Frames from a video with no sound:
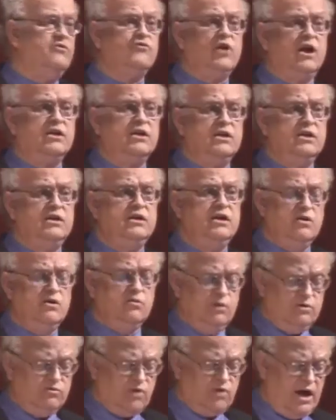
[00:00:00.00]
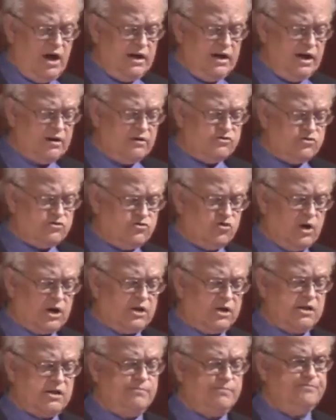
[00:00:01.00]
frankly, we ran out of
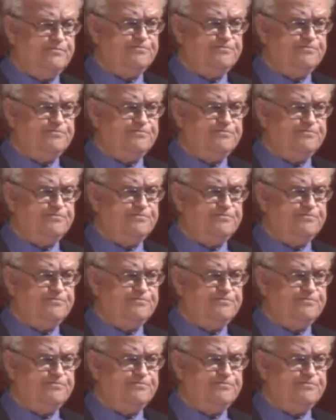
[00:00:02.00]
tricks.